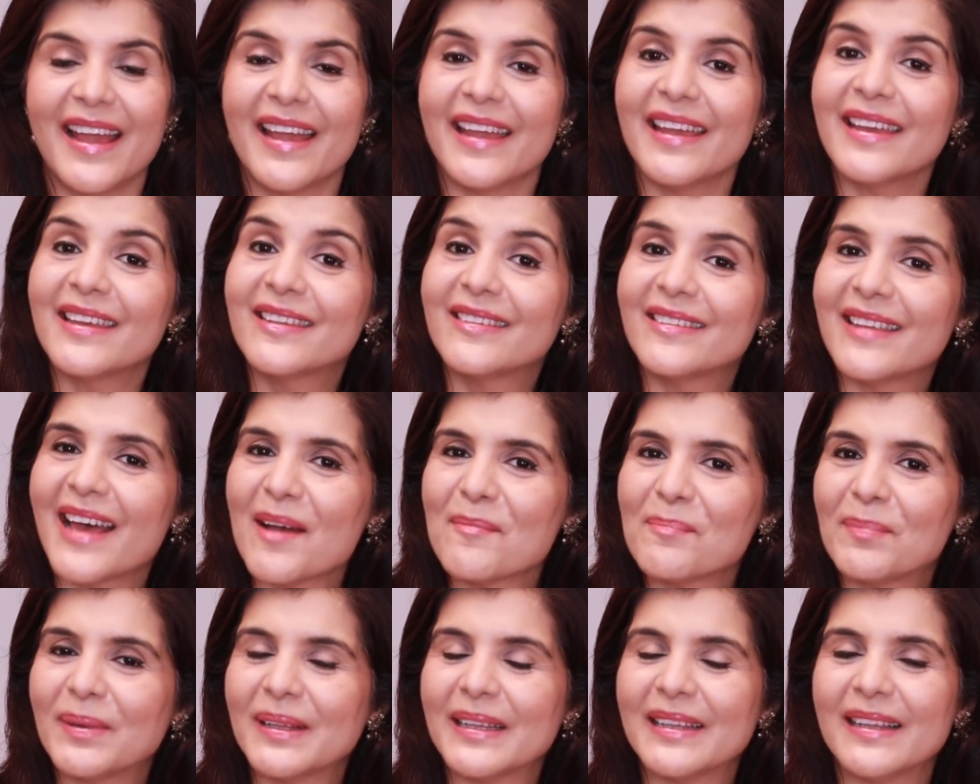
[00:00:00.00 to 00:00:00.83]

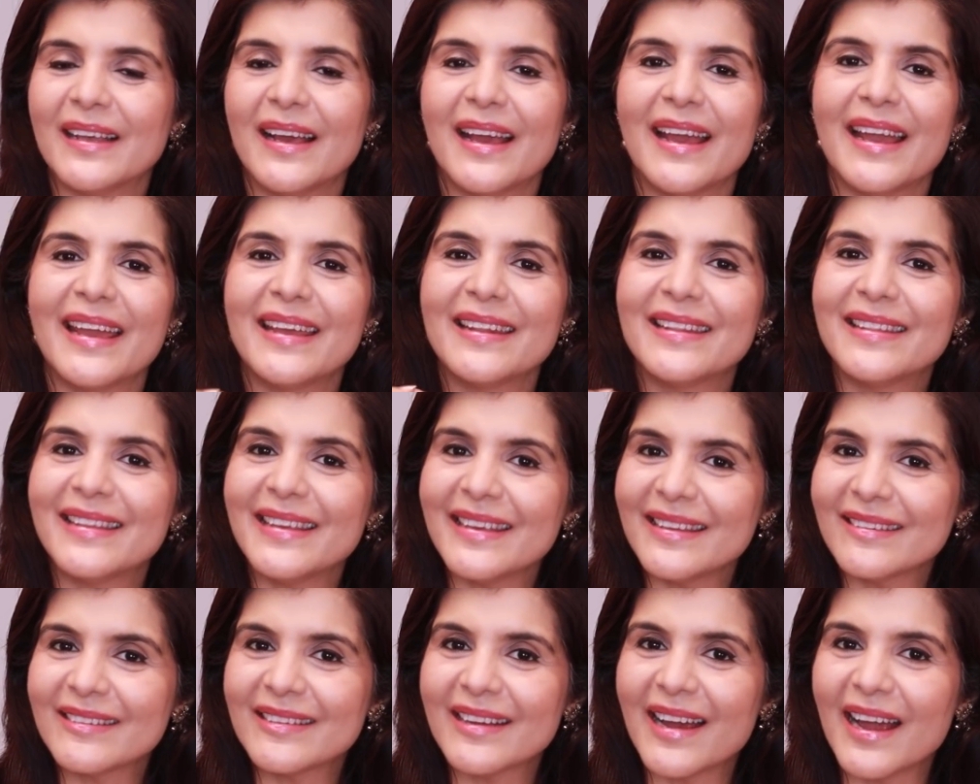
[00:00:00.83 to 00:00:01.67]
Example, in
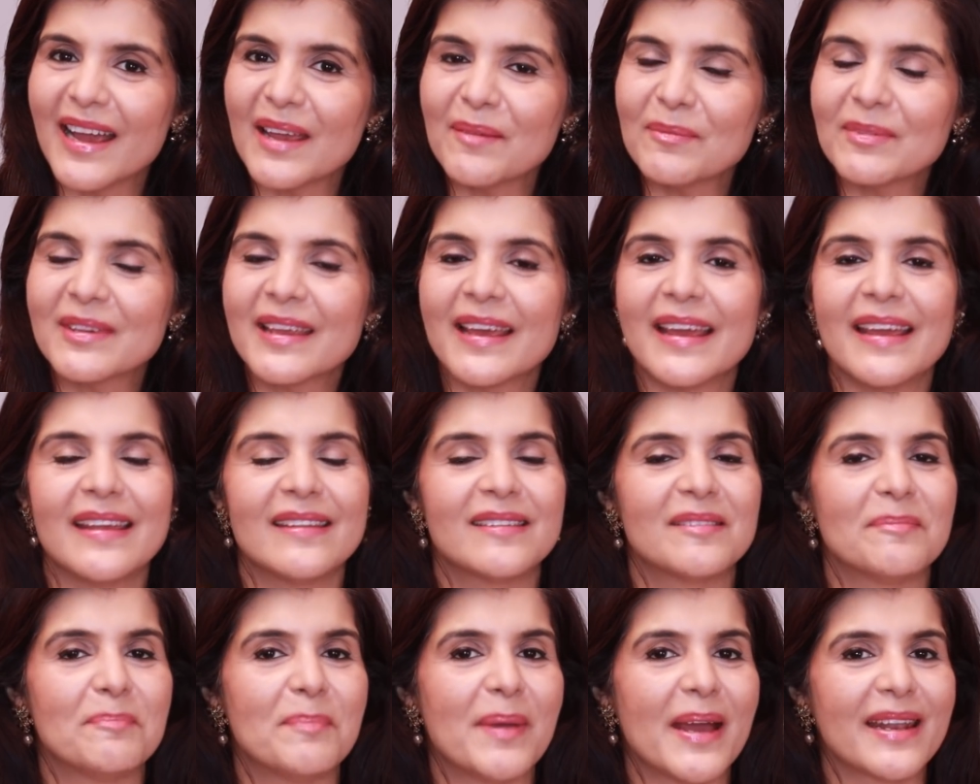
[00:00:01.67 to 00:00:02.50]
these times,
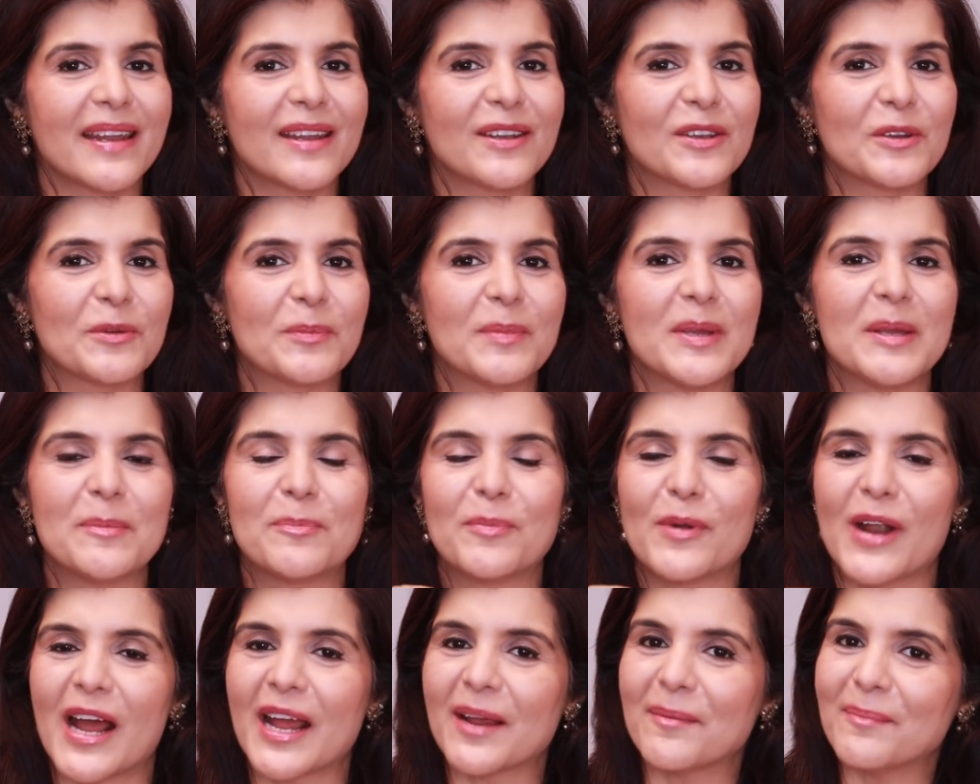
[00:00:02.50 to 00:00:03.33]
it's better to be
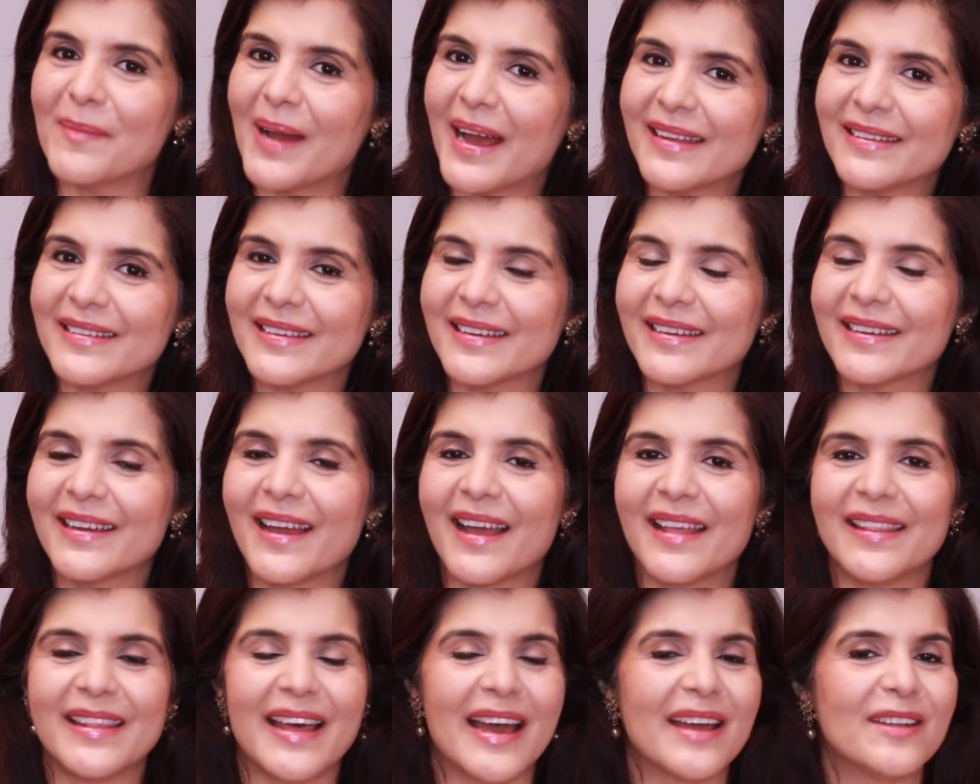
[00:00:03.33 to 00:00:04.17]

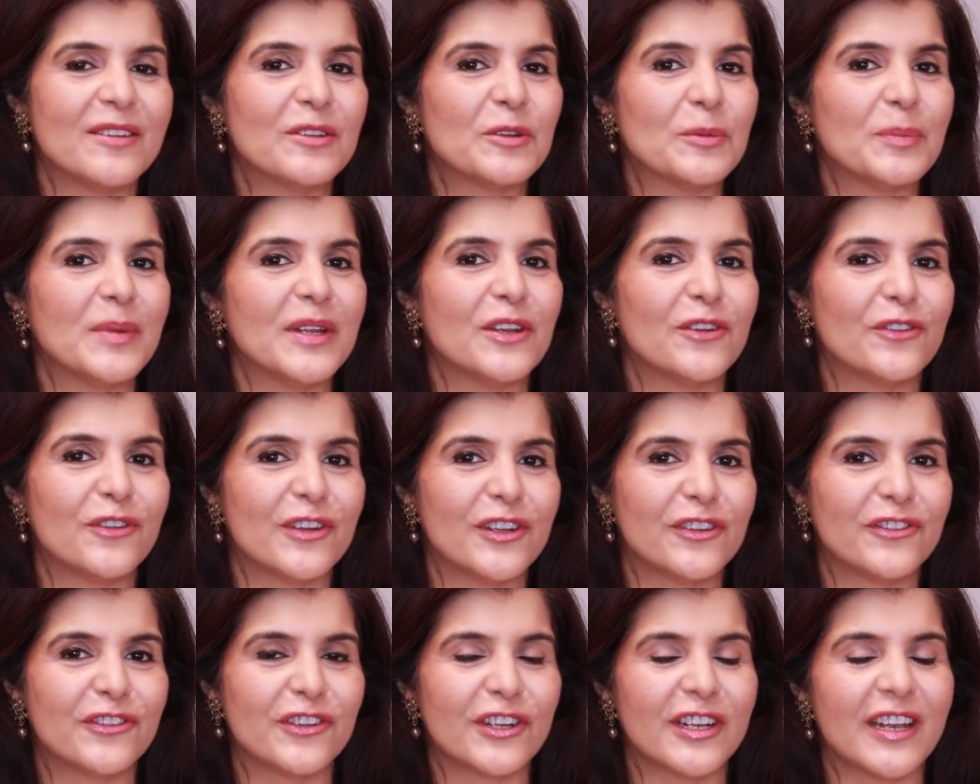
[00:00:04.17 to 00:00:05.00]
pragmatic than to be
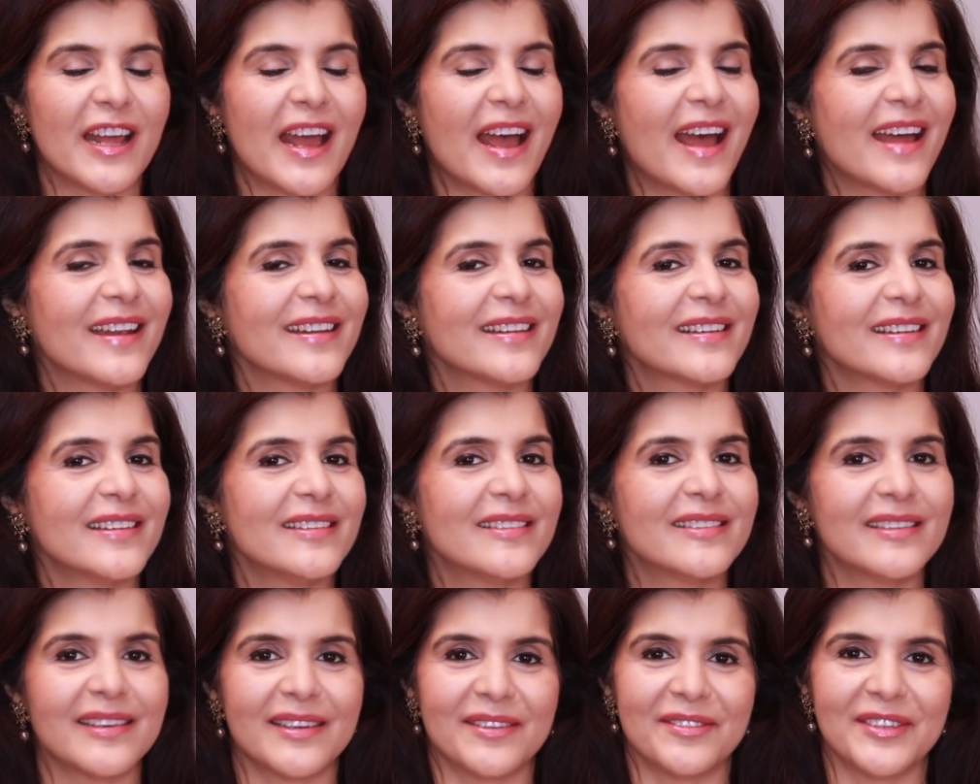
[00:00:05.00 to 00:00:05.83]
rigid and
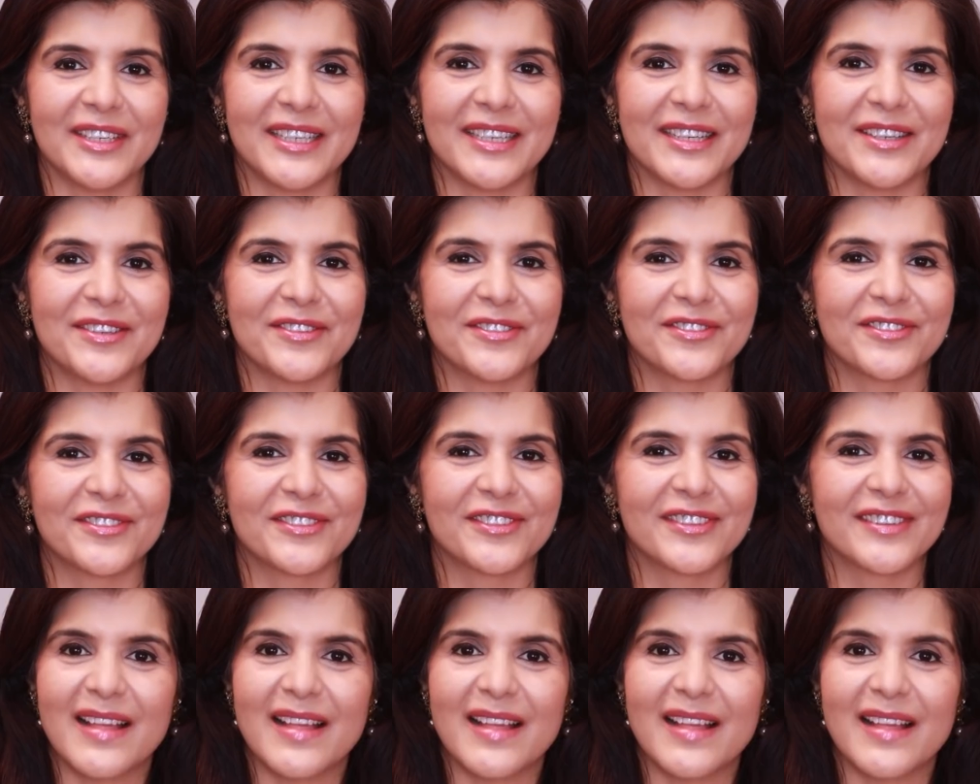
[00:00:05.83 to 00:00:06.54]
conservative.